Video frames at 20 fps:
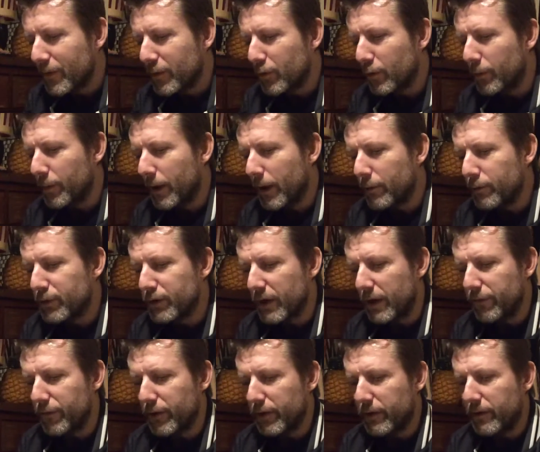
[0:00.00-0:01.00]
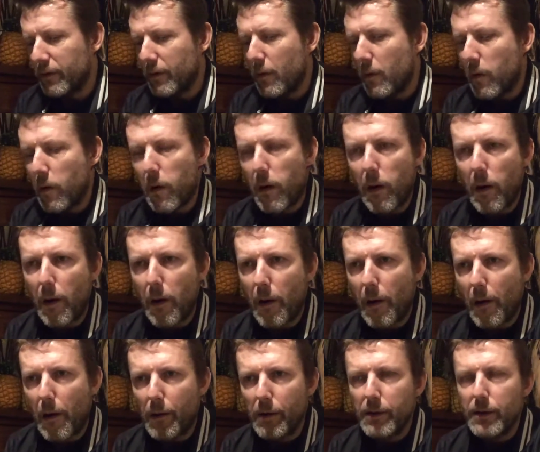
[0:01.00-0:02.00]
you? 007.
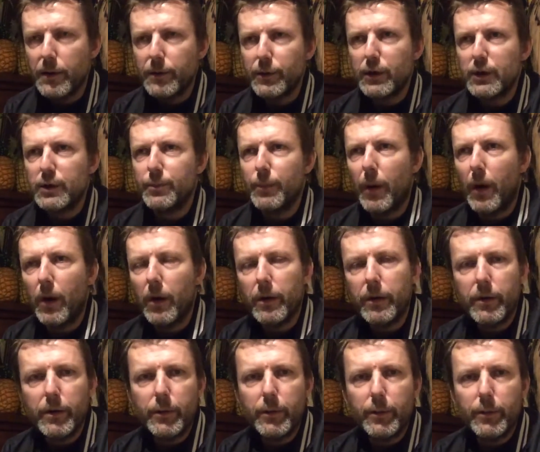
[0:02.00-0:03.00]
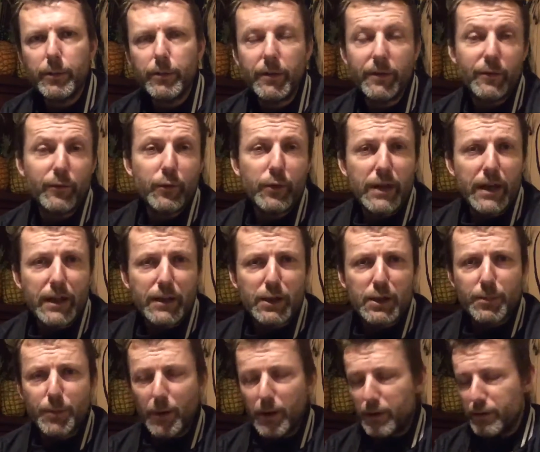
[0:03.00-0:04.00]
The spy who... Well, they've already had the
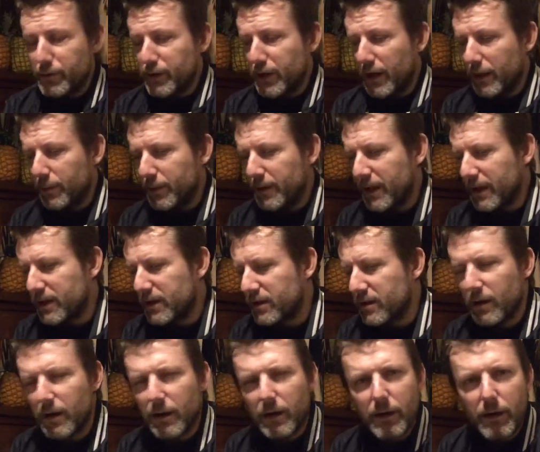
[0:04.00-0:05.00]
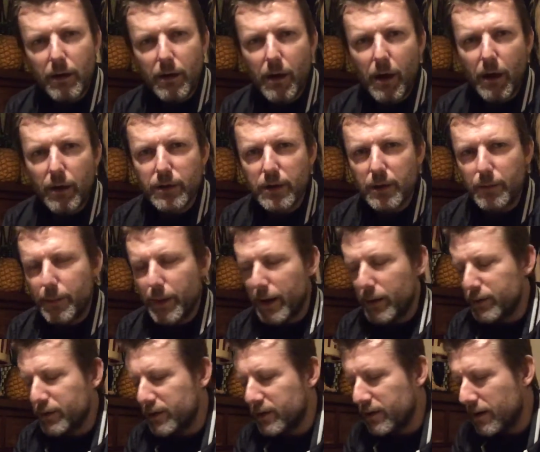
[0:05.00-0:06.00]
spy who shagged me. That's... Austin
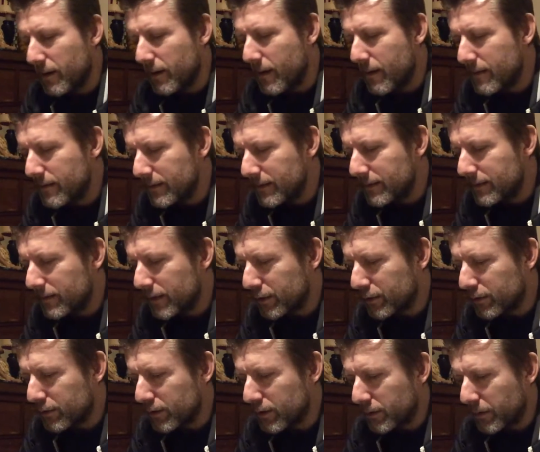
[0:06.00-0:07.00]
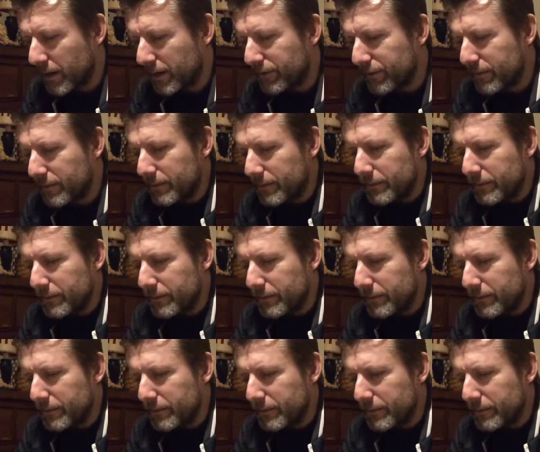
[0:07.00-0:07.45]
Powers, isn't it? What else could you have?